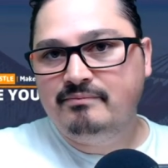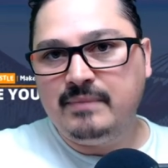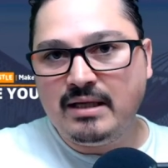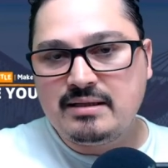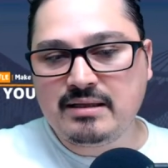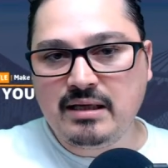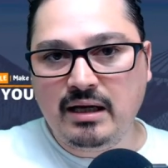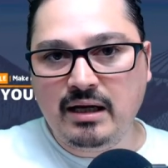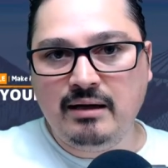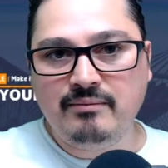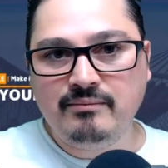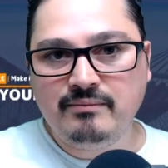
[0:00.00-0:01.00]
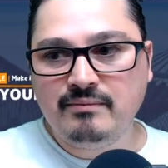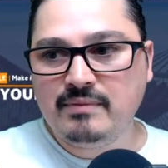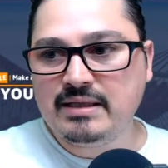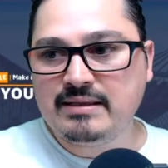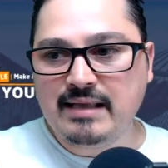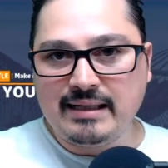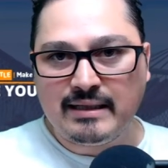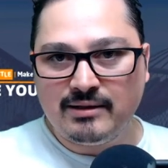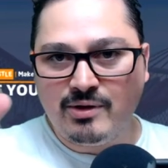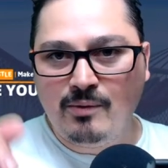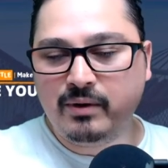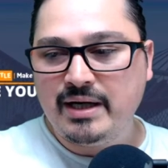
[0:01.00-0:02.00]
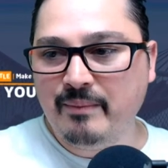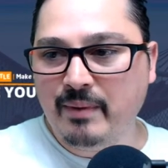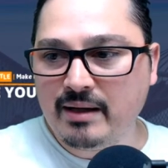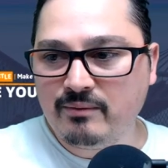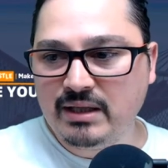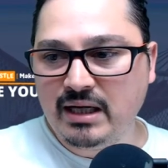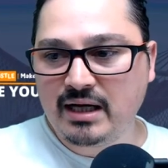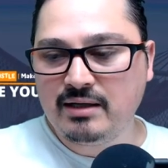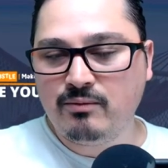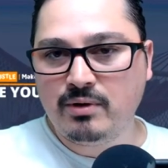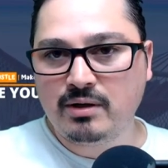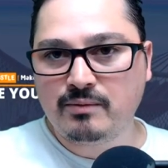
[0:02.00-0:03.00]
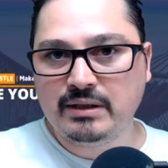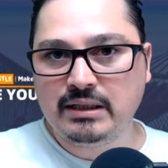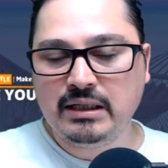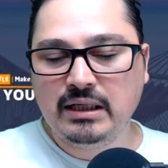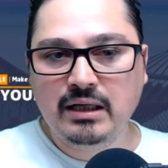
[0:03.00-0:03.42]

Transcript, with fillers: it's um is nothing don't worry about it we're not gonna work with it